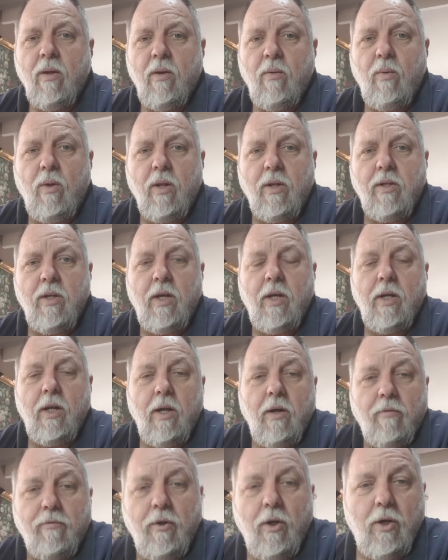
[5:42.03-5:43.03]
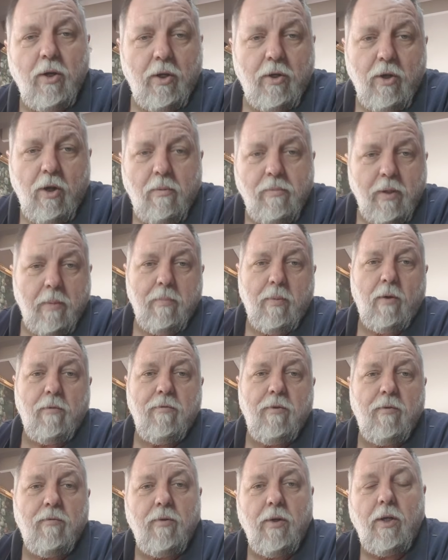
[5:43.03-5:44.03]
Well, I'll tell you now, if you've got to times that by
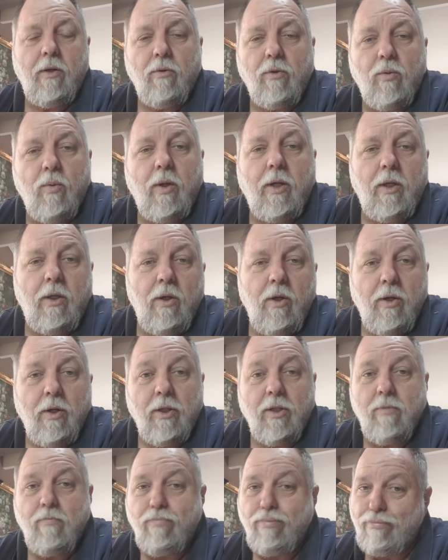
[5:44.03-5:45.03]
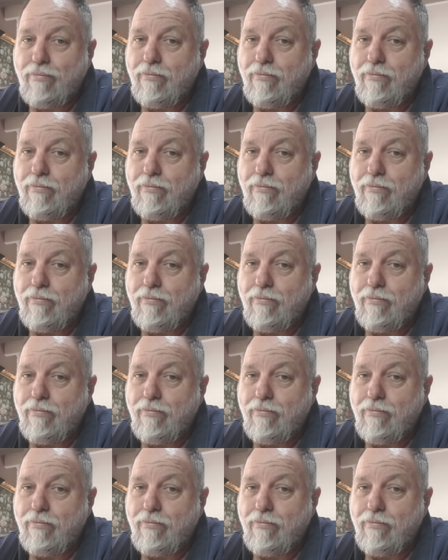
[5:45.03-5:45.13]
15 or 20 units,